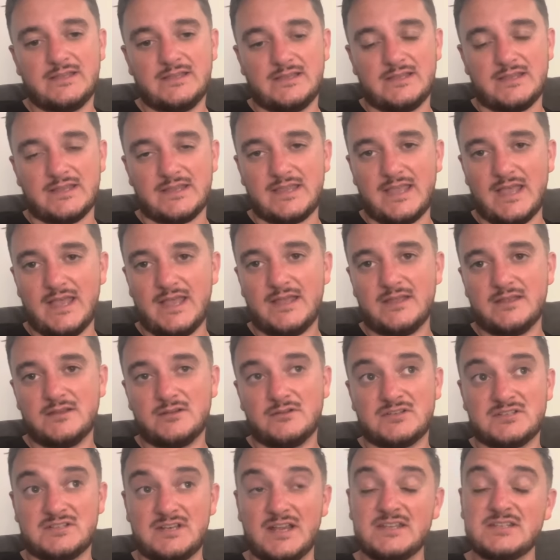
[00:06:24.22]

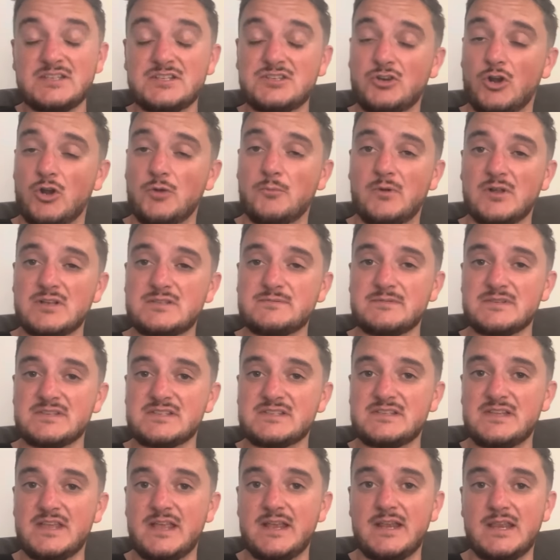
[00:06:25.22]
It's next to Tottenham Hotspur
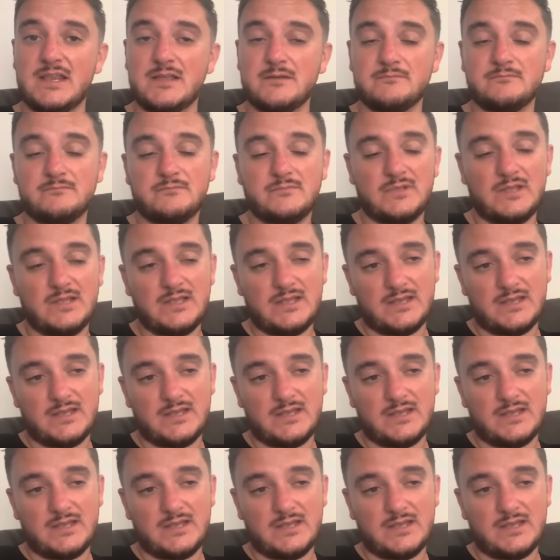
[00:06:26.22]
Stadium.